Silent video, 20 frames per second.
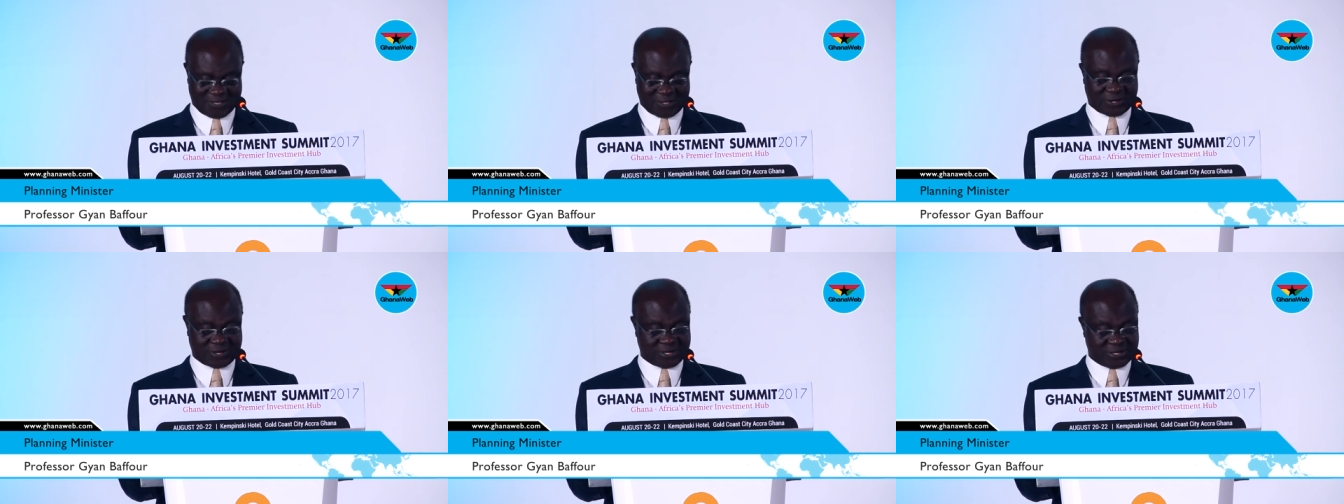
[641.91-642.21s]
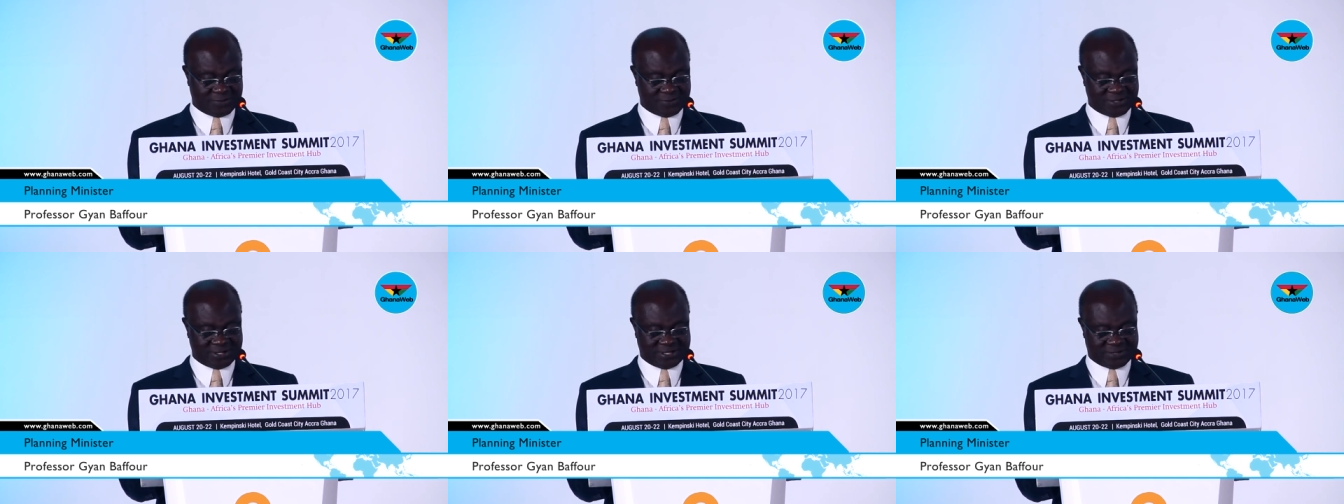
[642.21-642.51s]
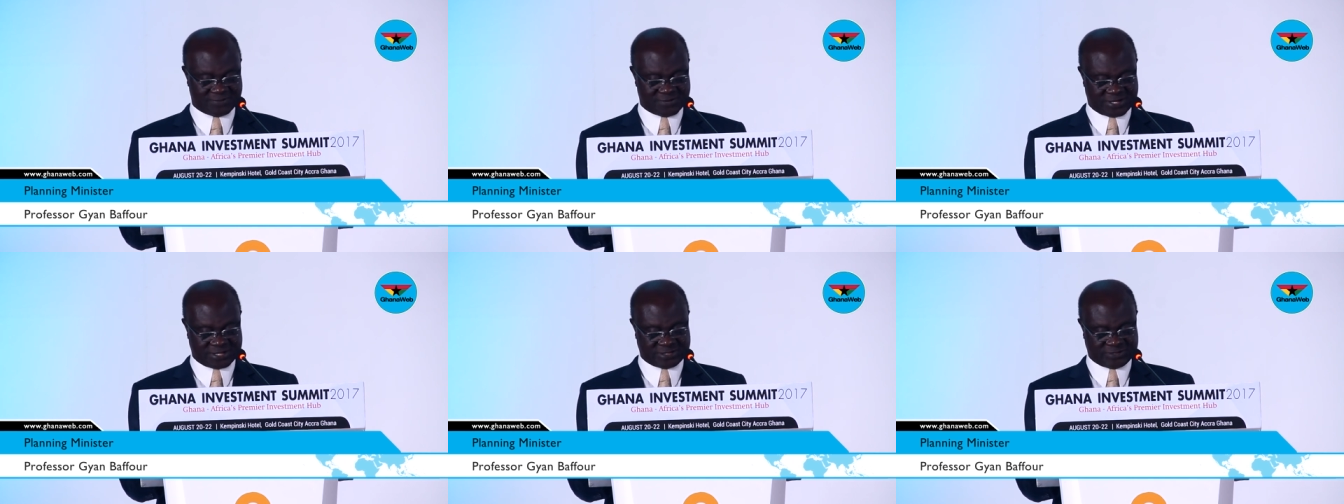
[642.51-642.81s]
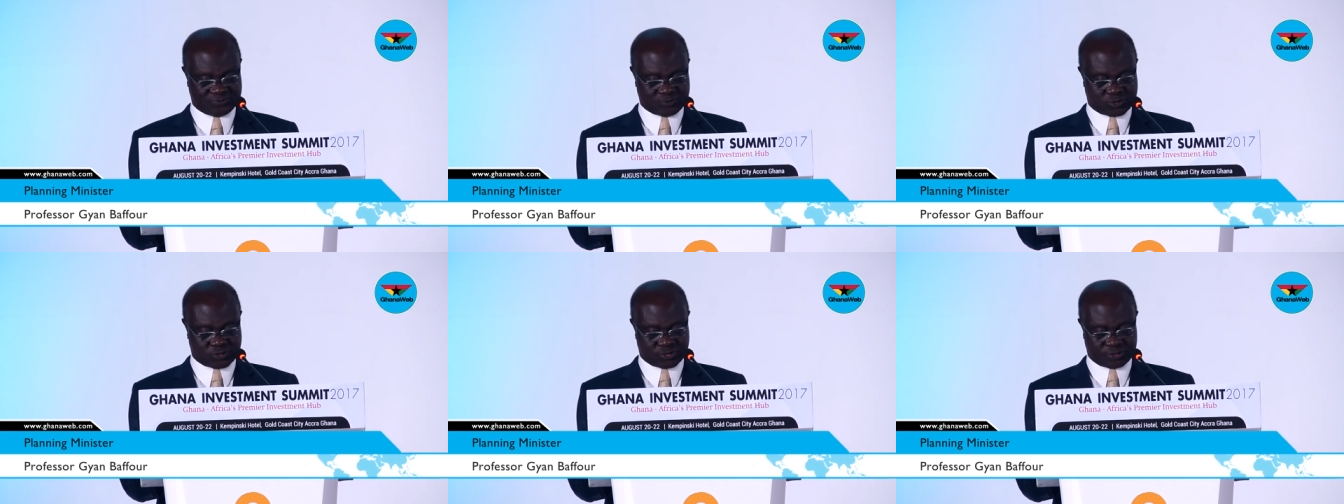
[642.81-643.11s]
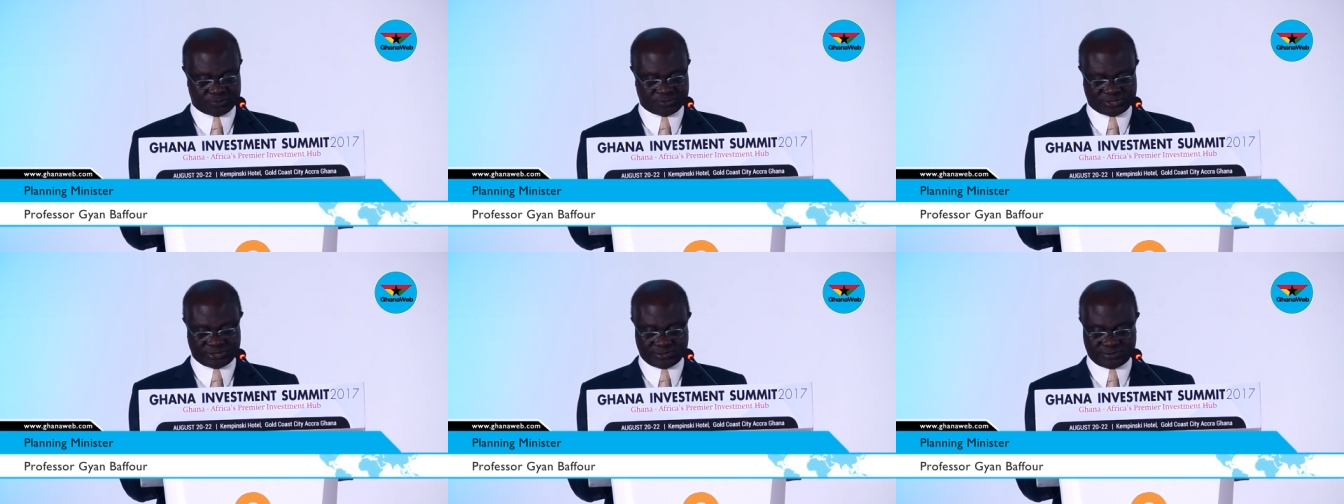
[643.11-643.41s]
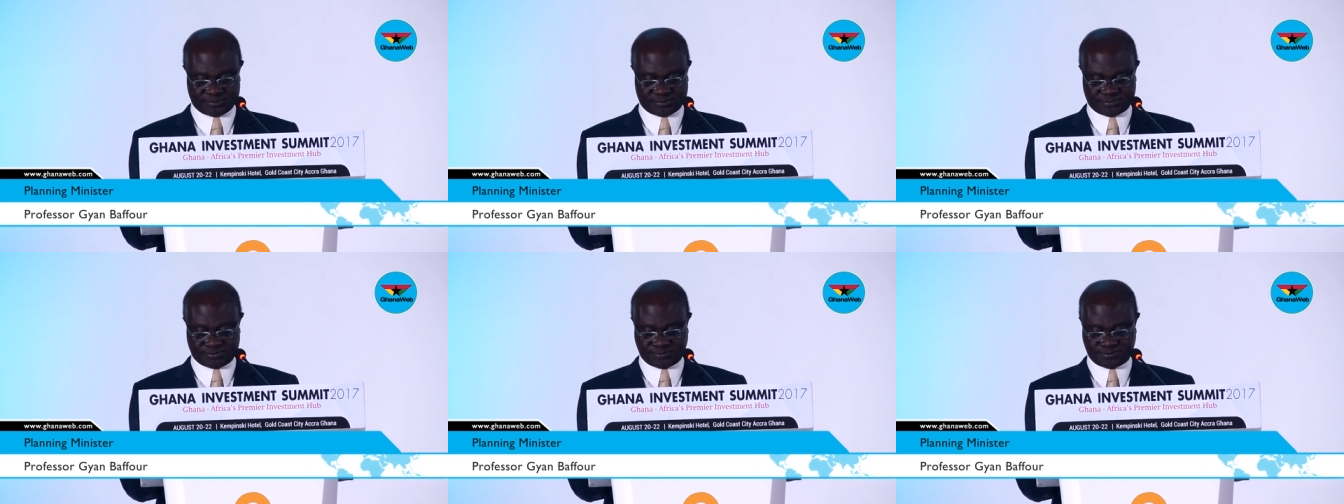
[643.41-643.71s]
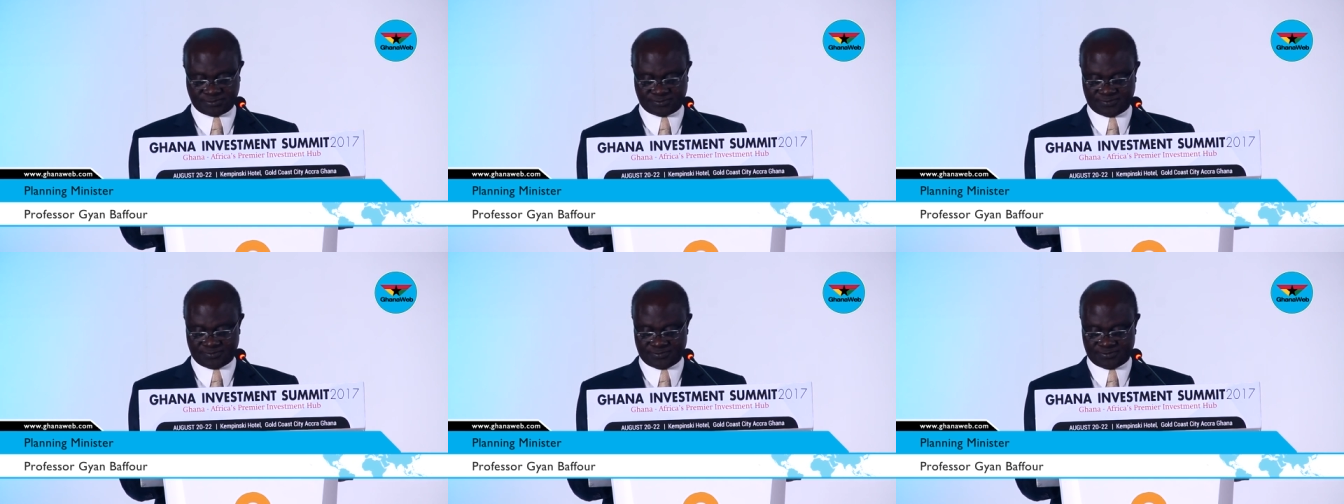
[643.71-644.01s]
curbing the massive corruption
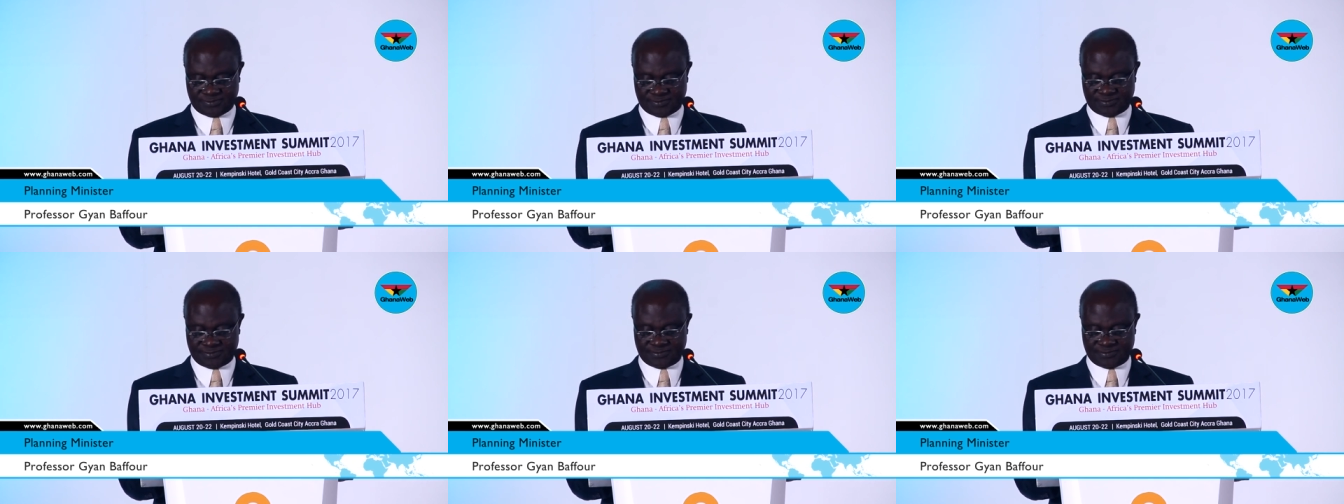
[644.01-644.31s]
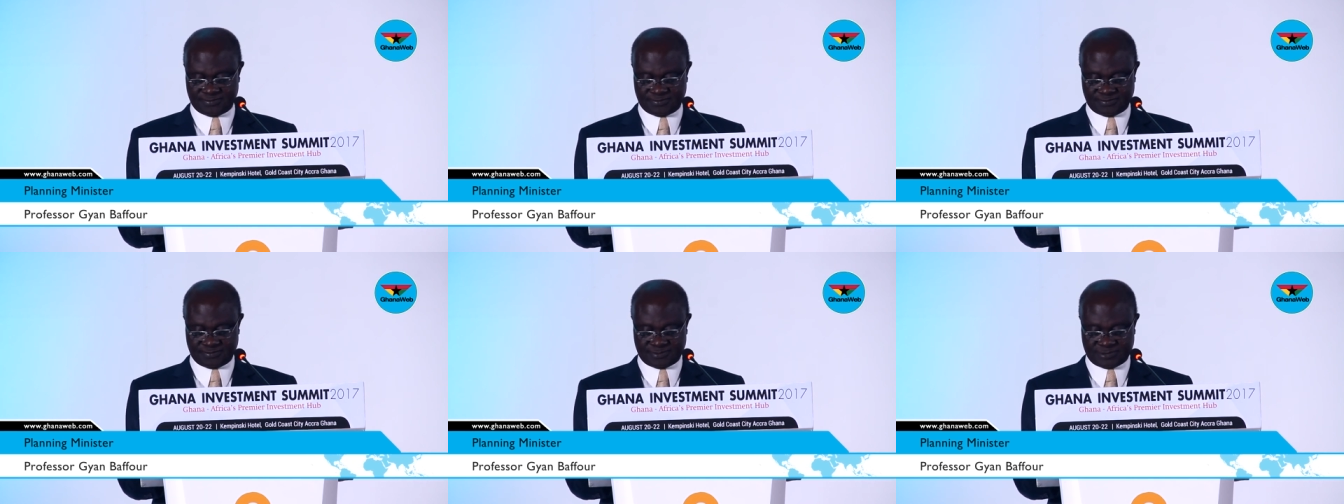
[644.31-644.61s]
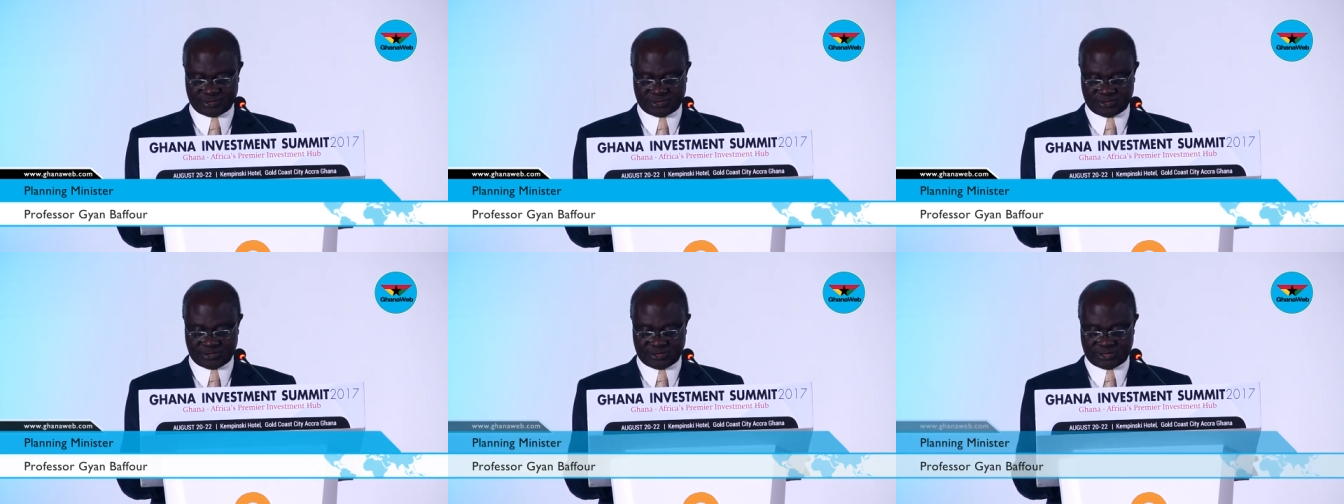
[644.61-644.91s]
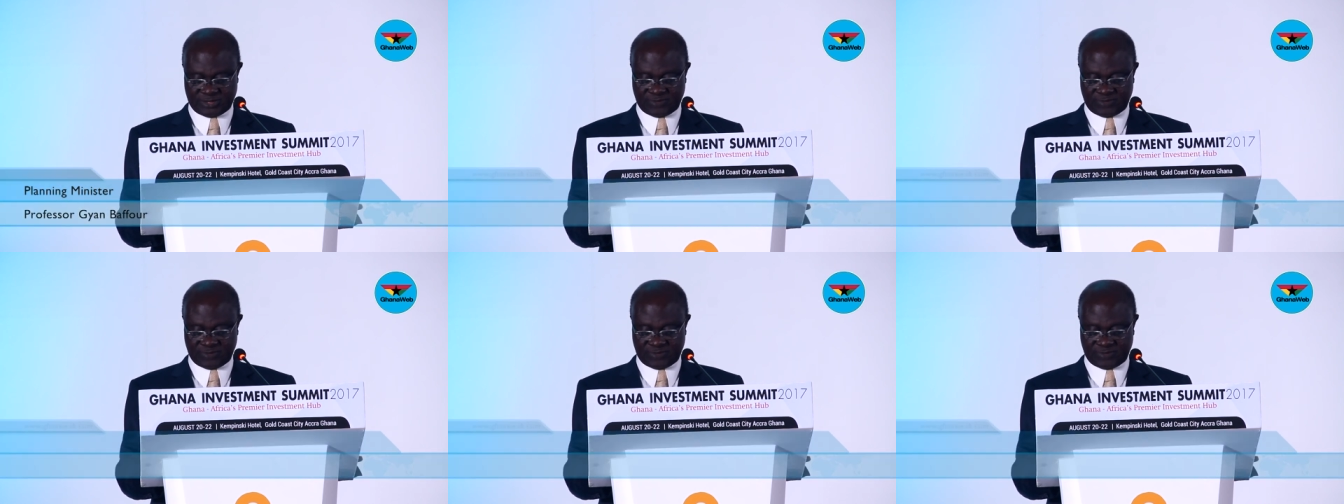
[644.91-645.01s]
in